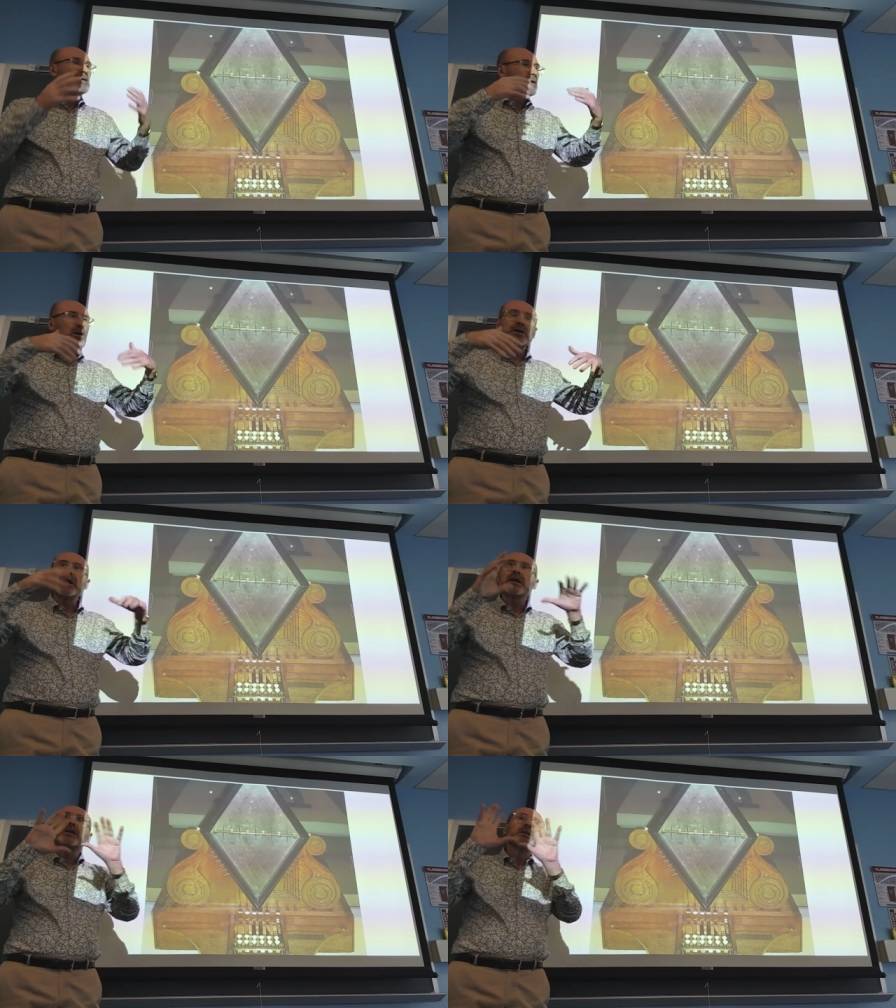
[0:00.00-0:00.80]
on
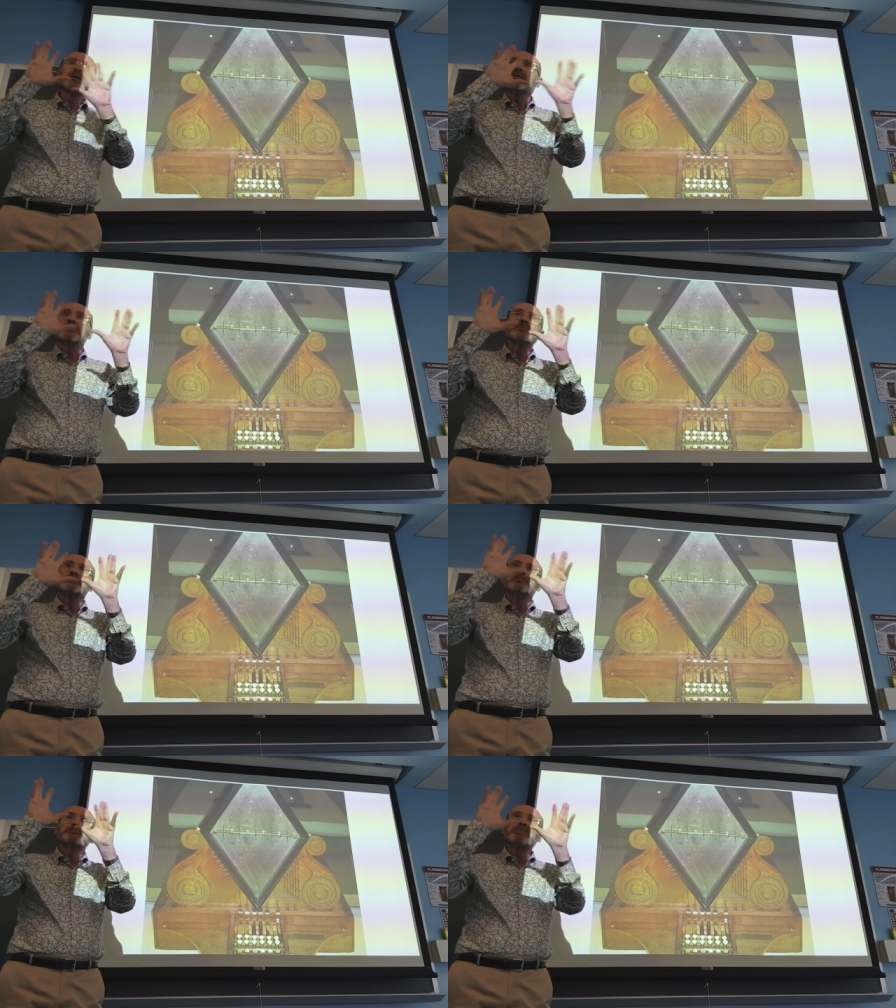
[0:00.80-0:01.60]
a
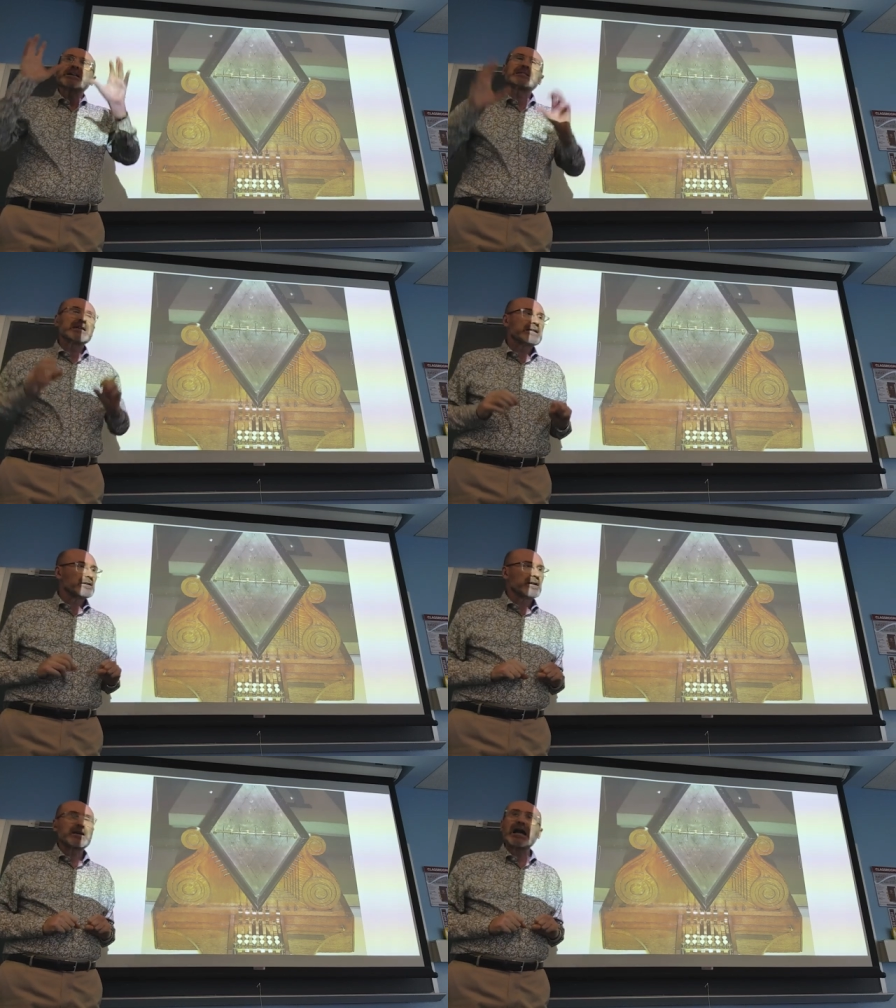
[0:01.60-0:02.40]

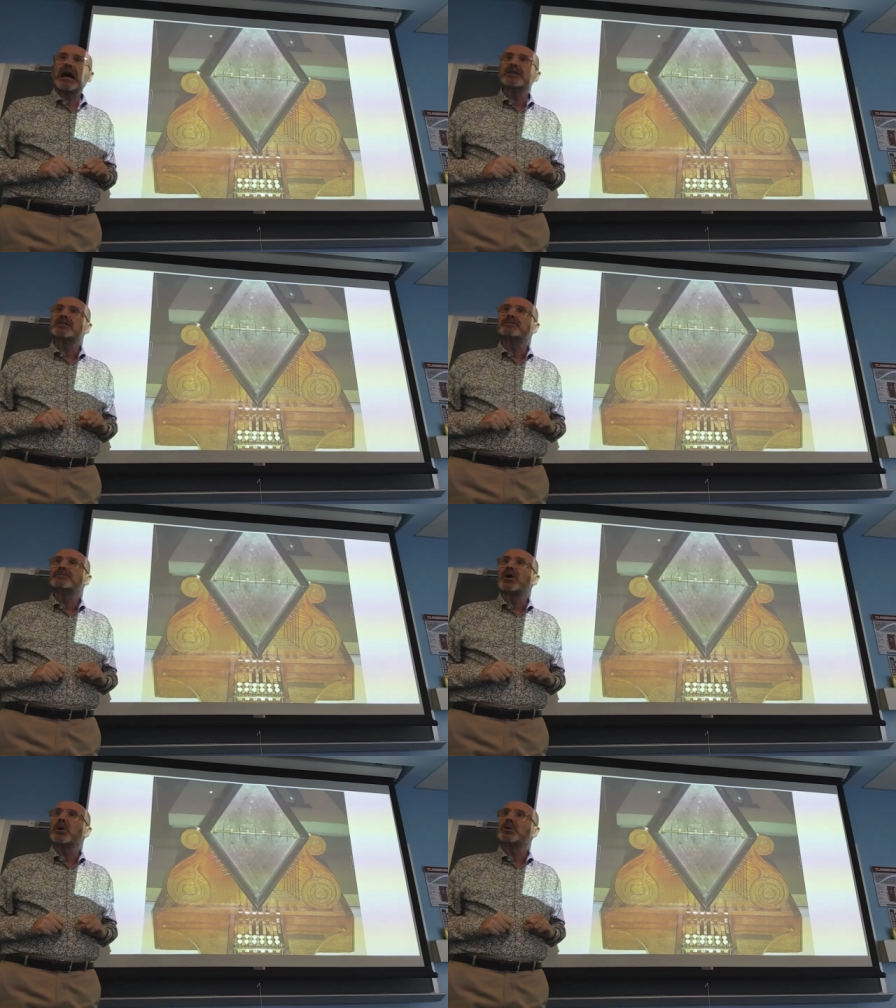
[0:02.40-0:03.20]
particular kind of
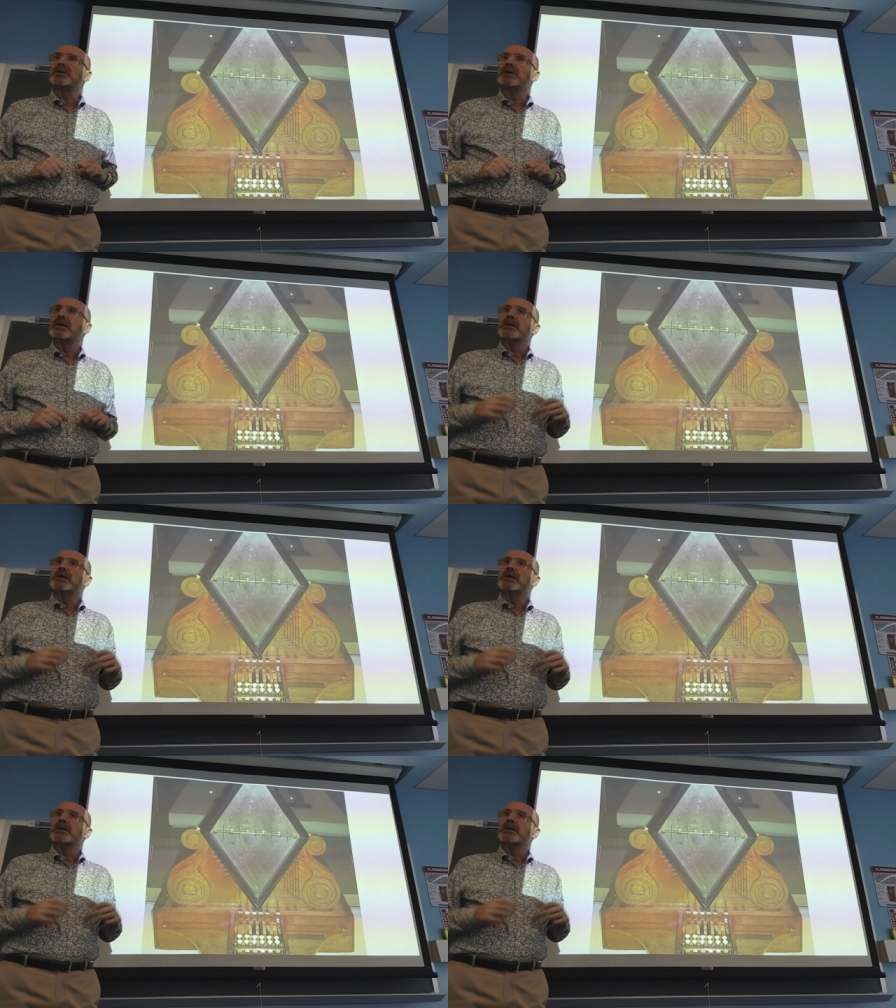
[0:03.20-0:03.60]
road